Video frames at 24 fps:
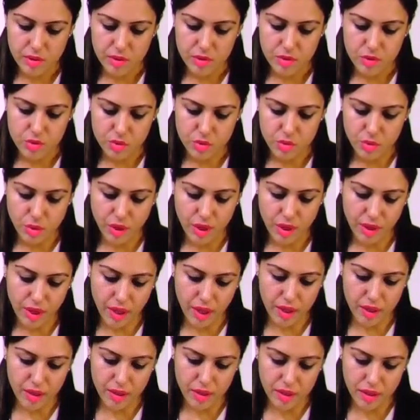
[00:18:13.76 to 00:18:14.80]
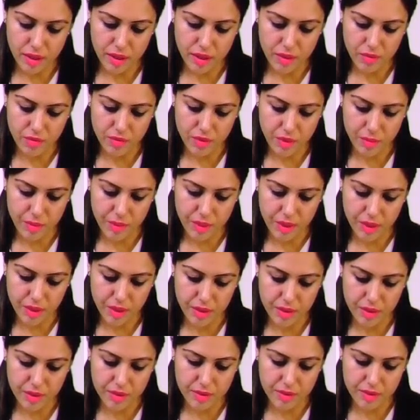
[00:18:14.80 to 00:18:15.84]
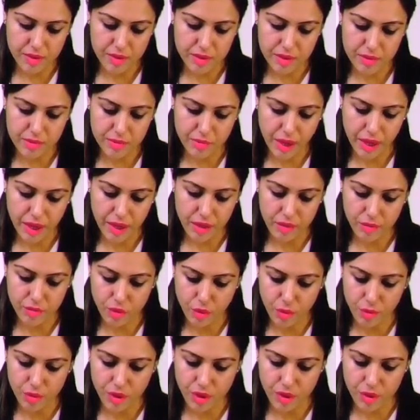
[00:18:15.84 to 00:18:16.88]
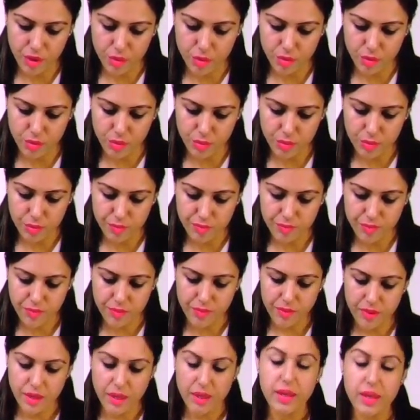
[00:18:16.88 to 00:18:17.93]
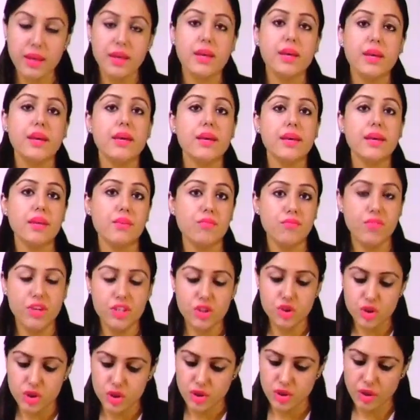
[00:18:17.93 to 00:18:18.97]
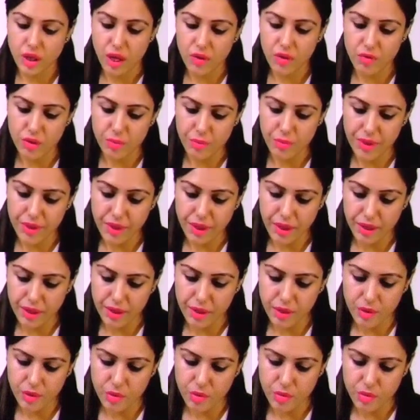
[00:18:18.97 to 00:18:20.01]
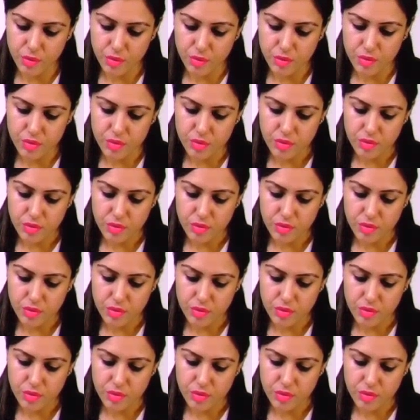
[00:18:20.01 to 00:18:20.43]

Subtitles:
So again it will be SMILE formula 2, in which I will be telling you